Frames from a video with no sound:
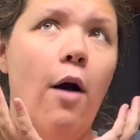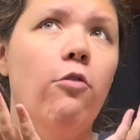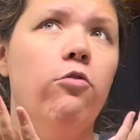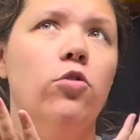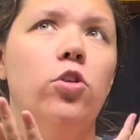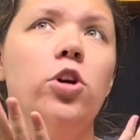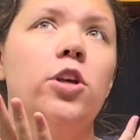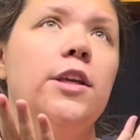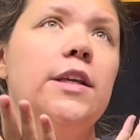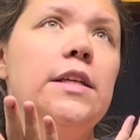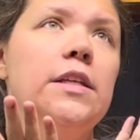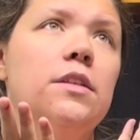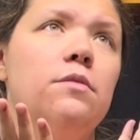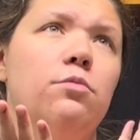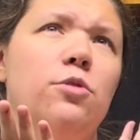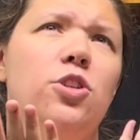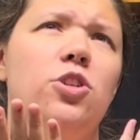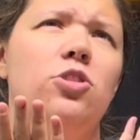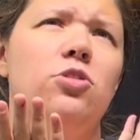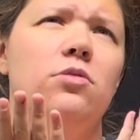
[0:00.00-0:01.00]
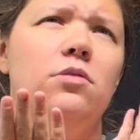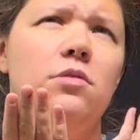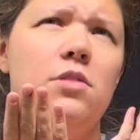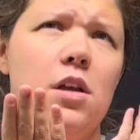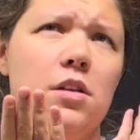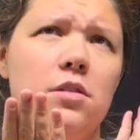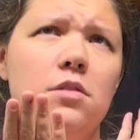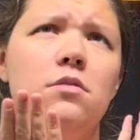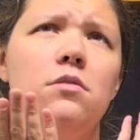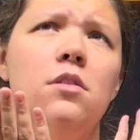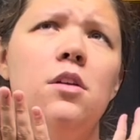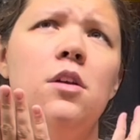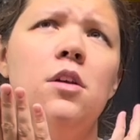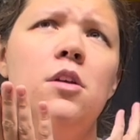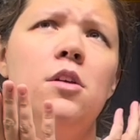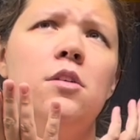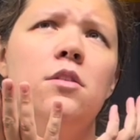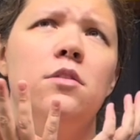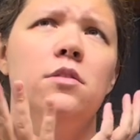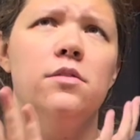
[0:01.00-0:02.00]
cookies, which doesn't
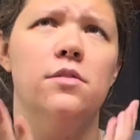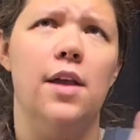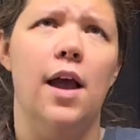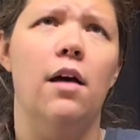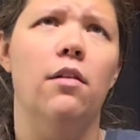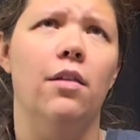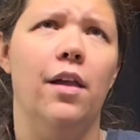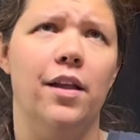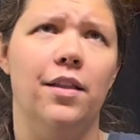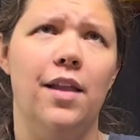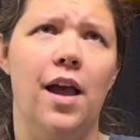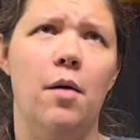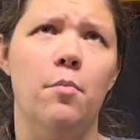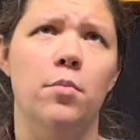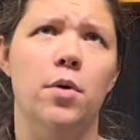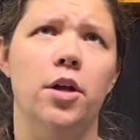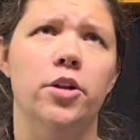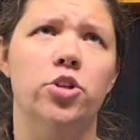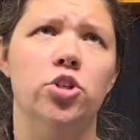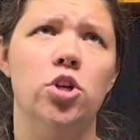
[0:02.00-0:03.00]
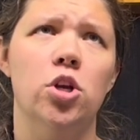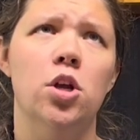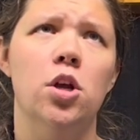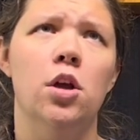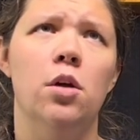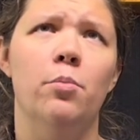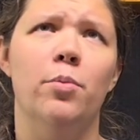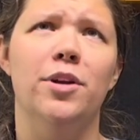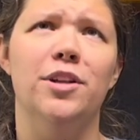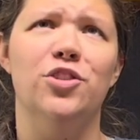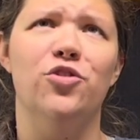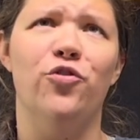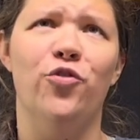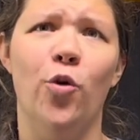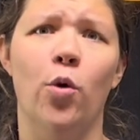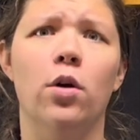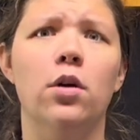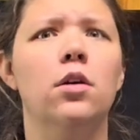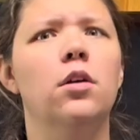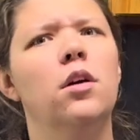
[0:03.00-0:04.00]
sound like that much, but it's
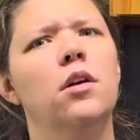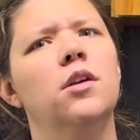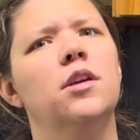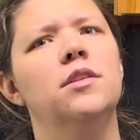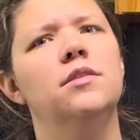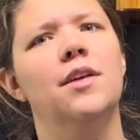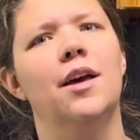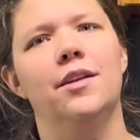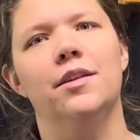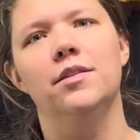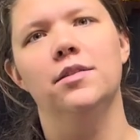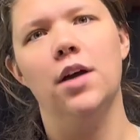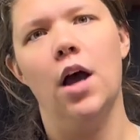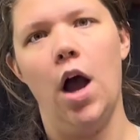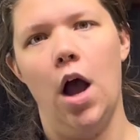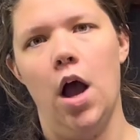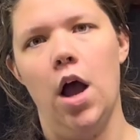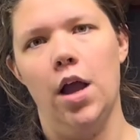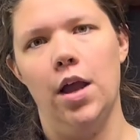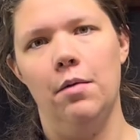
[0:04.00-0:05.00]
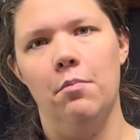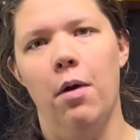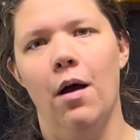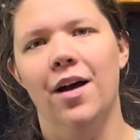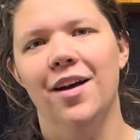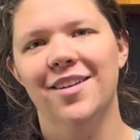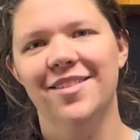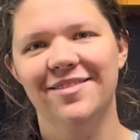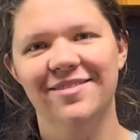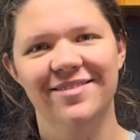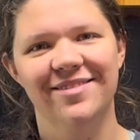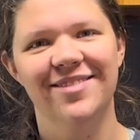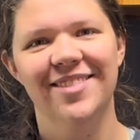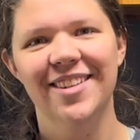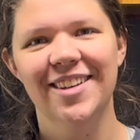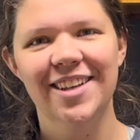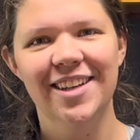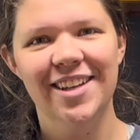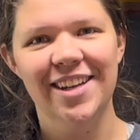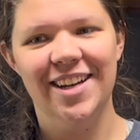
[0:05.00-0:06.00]
4 cookies at a time.
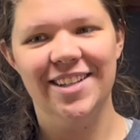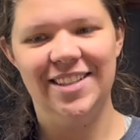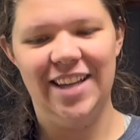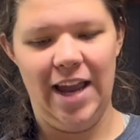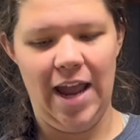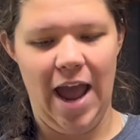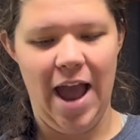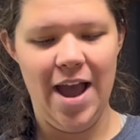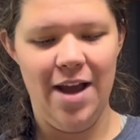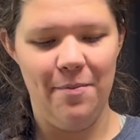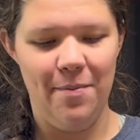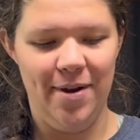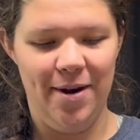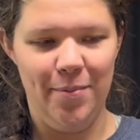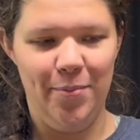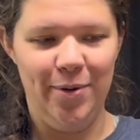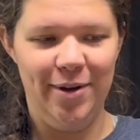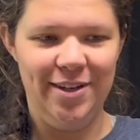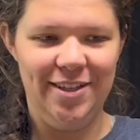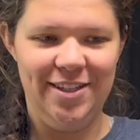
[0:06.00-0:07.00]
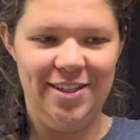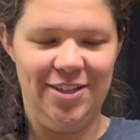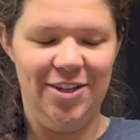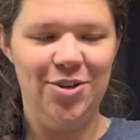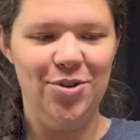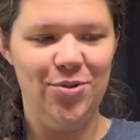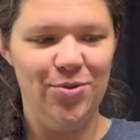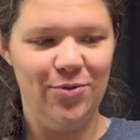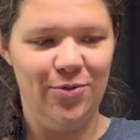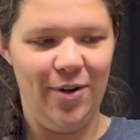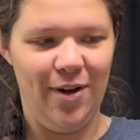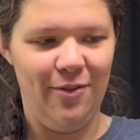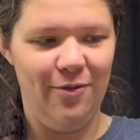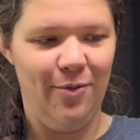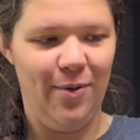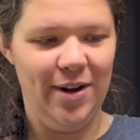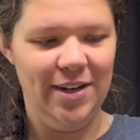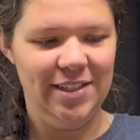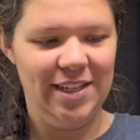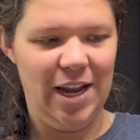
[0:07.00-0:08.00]
Because I'm gonna put 2 of
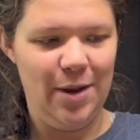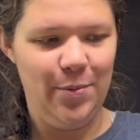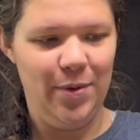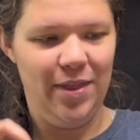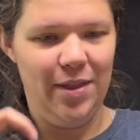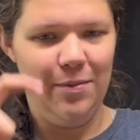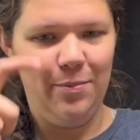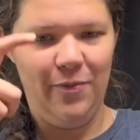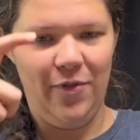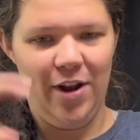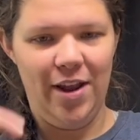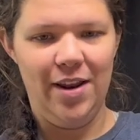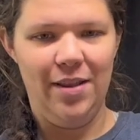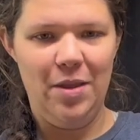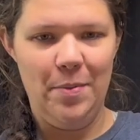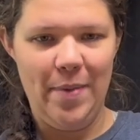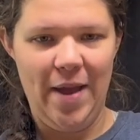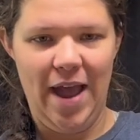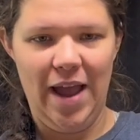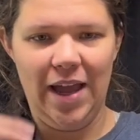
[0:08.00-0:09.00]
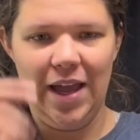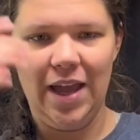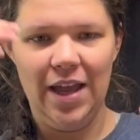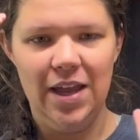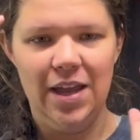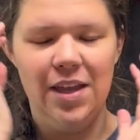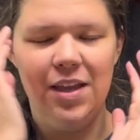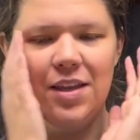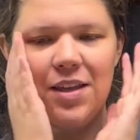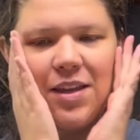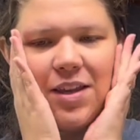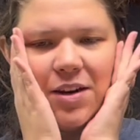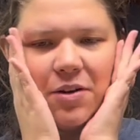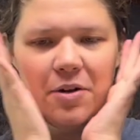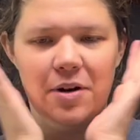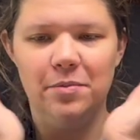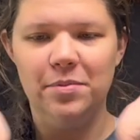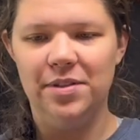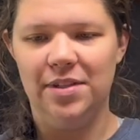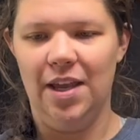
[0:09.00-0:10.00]
one type in the front and the back. You know
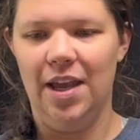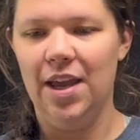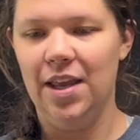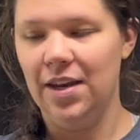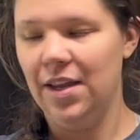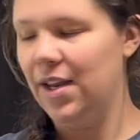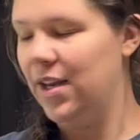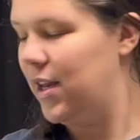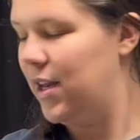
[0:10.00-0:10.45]
what I'm saying. It